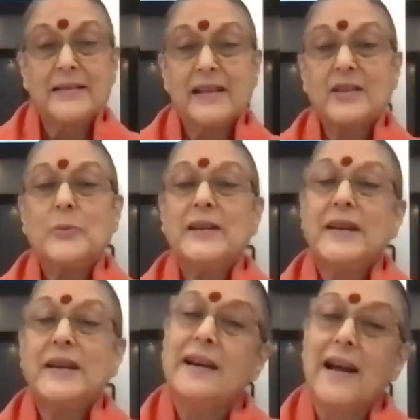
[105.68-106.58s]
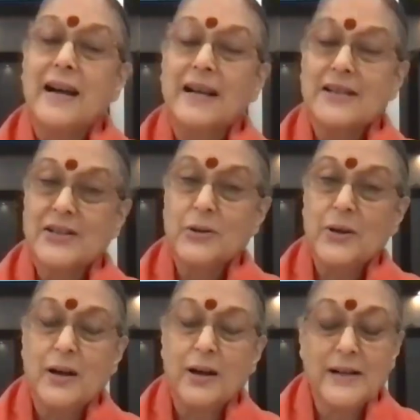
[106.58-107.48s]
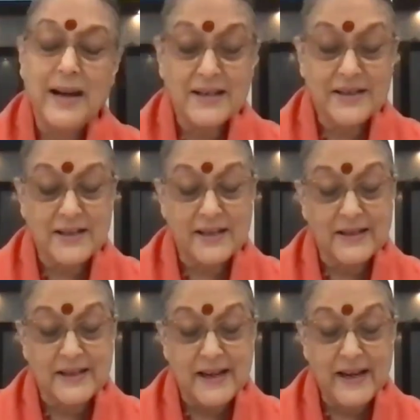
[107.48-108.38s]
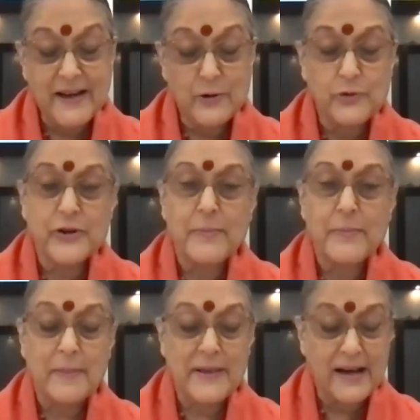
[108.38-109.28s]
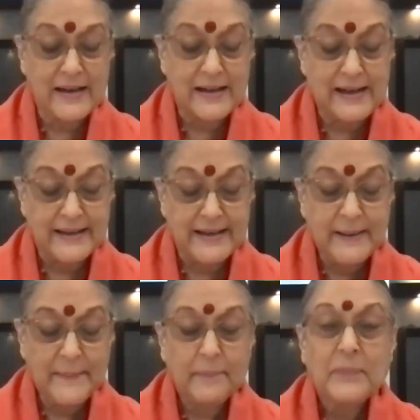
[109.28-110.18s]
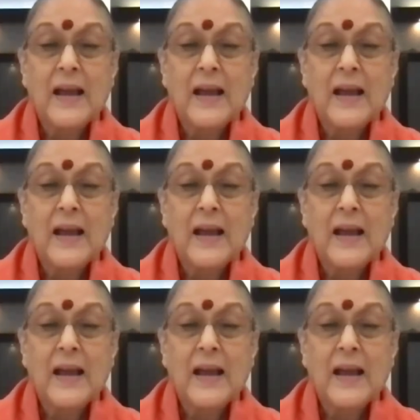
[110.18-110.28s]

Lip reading: This we did last Thursday. You'll remember that clearly.